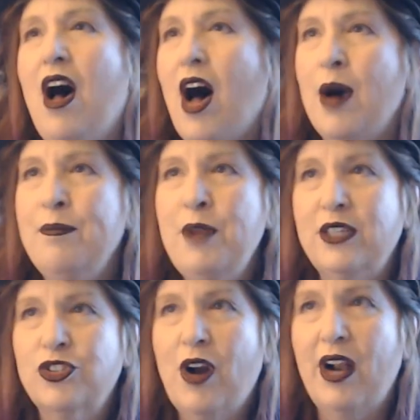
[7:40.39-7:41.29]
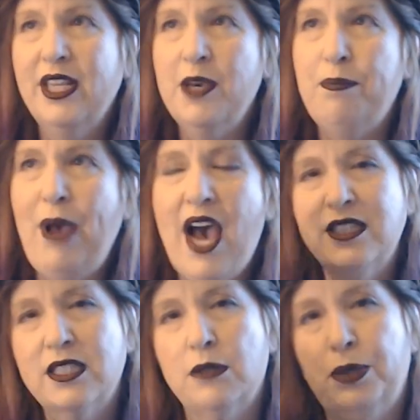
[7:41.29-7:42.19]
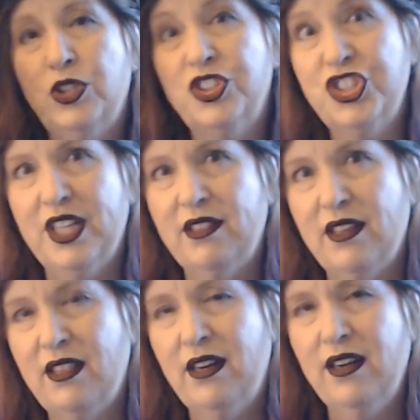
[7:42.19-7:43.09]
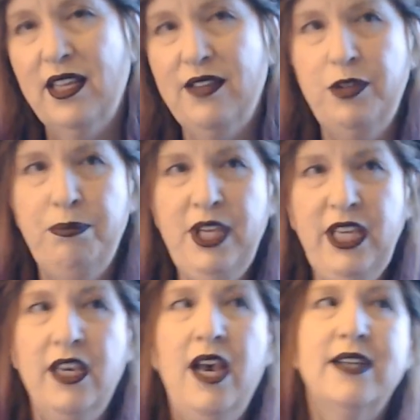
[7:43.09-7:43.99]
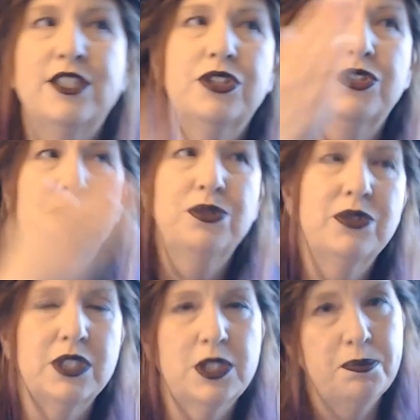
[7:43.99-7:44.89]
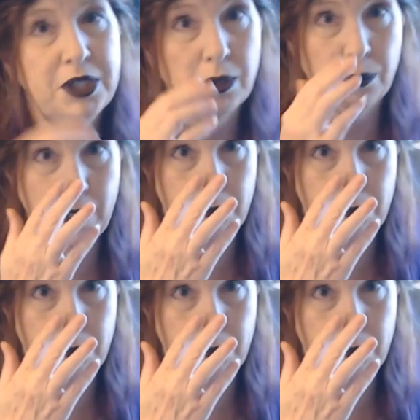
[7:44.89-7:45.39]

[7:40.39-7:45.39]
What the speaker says: I'm not trying to get past the bullshit that they're giving me to the truth that spirit realm